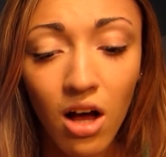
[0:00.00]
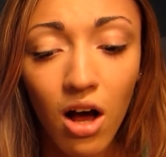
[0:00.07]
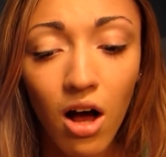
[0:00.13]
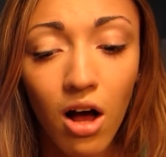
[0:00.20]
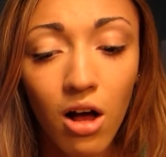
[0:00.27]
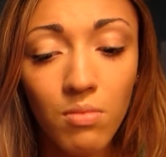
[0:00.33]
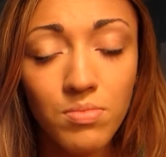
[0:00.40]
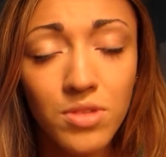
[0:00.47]

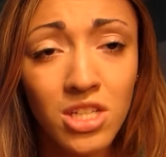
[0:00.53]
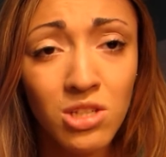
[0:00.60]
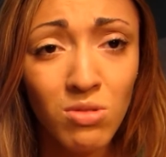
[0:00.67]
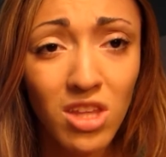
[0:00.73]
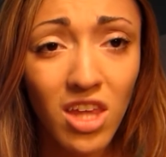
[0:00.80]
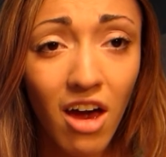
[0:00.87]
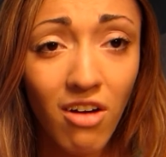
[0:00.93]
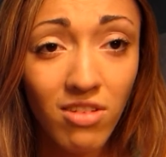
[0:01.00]

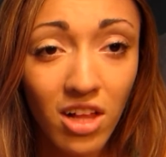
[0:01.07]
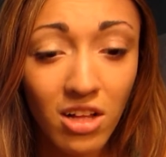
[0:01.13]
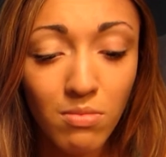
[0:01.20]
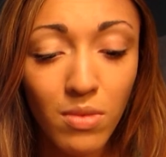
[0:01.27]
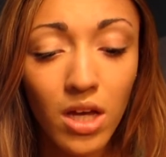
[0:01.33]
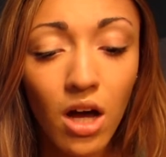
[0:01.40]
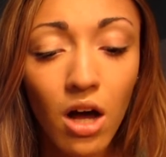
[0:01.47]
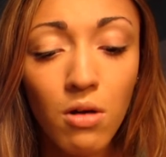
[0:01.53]
have a lot of
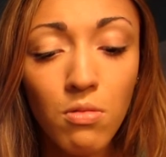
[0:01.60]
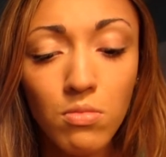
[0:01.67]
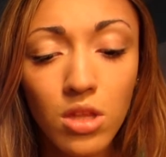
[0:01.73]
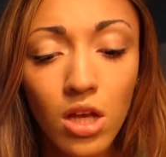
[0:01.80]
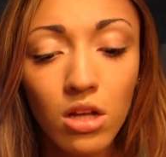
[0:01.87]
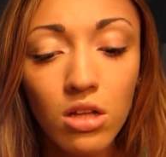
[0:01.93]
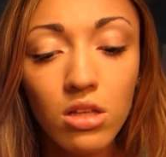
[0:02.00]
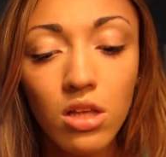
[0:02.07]
makeup,
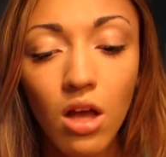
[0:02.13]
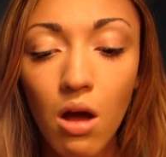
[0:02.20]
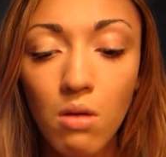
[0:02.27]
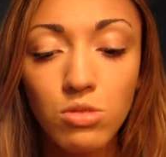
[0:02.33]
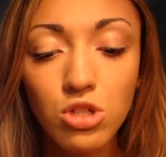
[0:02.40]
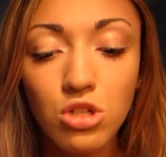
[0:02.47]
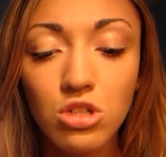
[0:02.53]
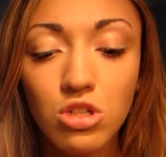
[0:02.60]
then I'm
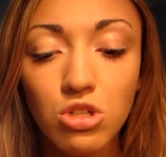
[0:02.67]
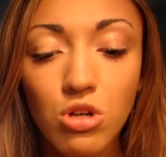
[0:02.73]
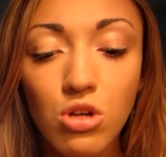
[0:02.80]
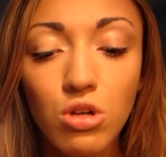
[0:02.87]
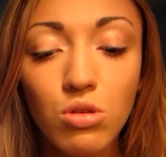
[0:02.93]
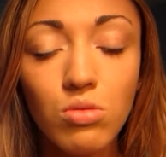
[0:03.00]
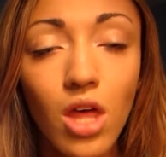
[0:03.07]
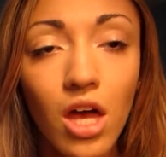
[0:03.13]
just going to show
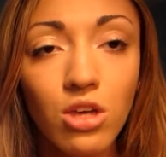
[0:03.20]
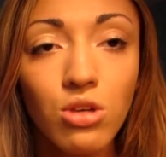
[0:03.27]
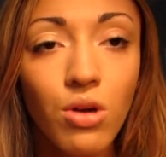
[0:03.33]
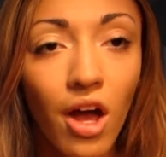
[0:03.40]
you that you